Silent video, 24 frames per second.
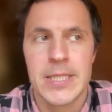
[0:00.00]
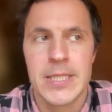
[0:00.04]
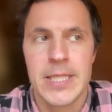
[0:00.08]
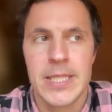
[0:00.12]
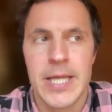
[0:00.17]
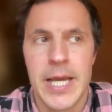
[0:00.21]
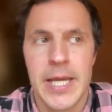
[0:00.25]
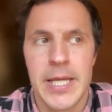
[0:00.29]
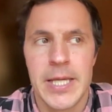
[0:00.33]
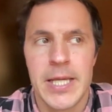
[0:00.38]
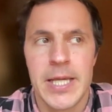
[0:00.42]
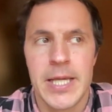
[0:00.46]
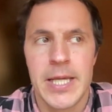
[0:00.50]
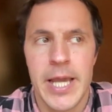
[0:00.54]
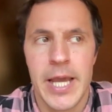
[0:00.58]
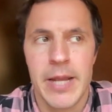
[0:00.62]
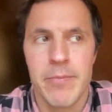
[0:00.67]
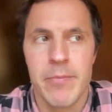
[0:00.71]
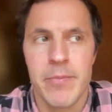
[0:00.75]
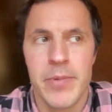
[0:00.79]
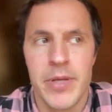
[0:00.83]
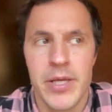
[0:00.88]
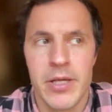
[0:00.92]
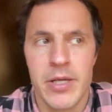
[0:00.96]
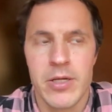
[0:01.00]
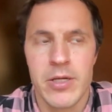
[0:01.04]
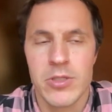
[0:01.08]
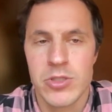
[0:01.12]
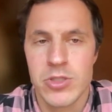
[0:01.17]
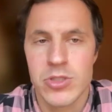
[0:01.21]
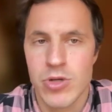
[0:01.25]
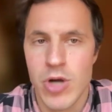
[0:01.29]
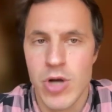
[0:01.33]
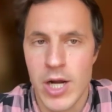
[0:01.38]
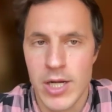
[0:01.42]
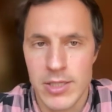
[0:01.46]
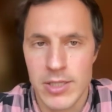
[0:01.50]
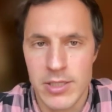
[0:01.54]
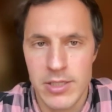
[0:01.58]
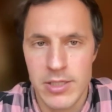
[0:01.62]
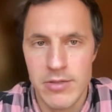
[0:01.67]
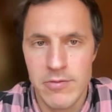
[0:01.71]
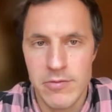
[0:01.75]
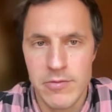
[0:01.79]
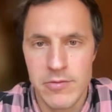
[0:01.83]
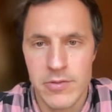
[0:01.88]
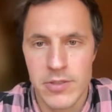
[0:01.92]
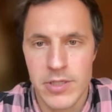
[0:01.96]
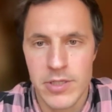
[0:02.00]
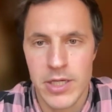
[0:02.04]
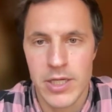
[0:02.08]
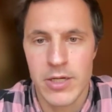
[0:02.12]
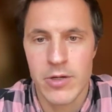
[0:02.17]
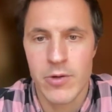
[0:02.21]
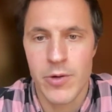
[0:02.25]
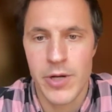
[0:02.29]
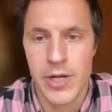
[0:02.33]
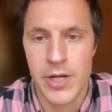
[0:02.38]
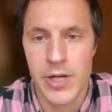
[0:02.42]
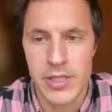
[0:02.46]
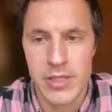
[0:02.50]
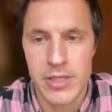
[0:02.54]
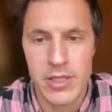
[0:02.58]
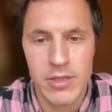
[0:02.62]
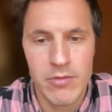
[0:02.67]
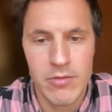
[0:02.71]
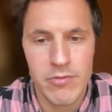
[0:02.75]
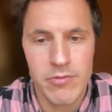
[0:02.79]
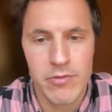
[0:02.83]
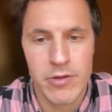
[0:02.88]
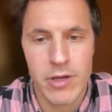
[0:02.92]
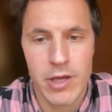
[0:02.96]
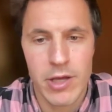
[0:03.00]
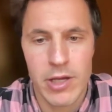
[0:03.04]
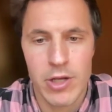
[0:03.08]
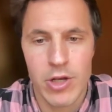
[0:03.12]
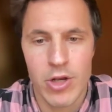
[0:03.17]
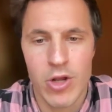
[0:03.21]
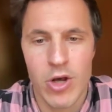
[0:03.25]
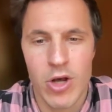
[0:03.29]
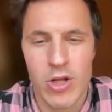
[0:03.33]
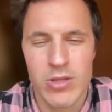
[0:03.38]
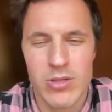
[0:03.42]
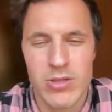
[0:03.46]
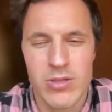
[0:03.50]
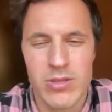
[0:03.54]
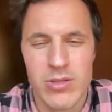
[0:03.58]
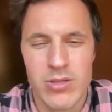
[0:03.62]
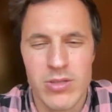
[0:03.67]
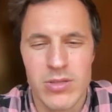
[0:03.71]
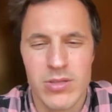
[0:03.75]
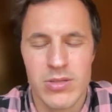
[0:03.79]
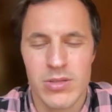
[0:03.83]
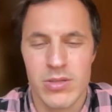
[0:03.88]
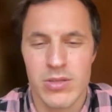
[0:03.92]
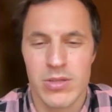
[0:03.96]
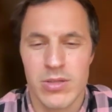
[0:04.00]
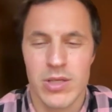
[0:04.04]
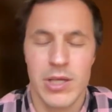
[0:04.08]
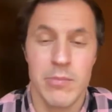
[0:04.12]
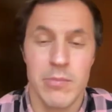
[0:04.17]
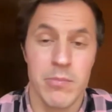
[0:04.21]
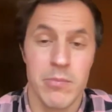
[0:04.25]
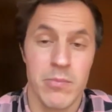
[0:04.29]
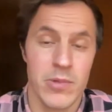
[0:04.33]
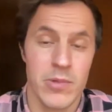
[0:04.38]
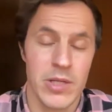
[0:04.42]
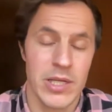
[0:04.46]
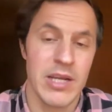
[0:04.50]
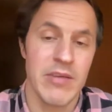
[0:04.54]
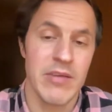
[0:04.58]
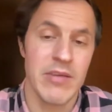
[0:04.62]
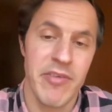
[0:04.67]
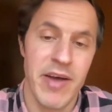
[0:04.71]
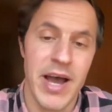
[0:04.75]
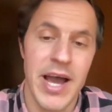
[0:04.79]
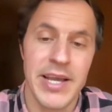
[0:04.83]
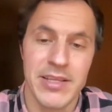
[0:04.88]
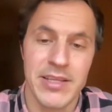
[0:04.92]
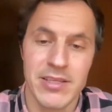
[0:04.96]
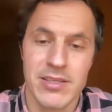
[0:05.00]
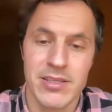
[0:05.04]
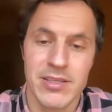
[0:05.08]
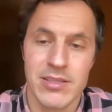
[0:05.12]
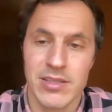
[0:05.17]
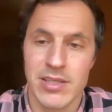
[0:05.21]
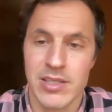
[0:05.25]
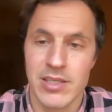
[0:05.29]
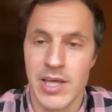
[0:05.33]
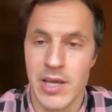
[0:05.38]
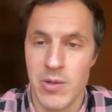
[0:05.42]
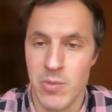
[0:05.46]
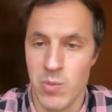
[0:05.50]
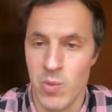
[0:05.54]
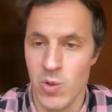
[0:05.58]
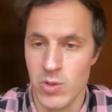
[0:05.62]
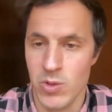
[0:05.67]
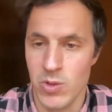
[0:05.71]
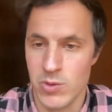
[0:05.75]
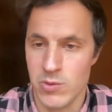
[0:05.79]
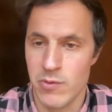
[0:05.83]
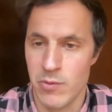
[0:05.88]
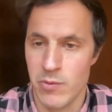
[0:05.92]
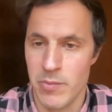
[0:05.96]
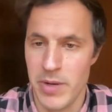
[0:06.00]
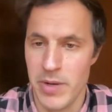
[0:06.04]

that I can be constructive and creative and not in a fight that I was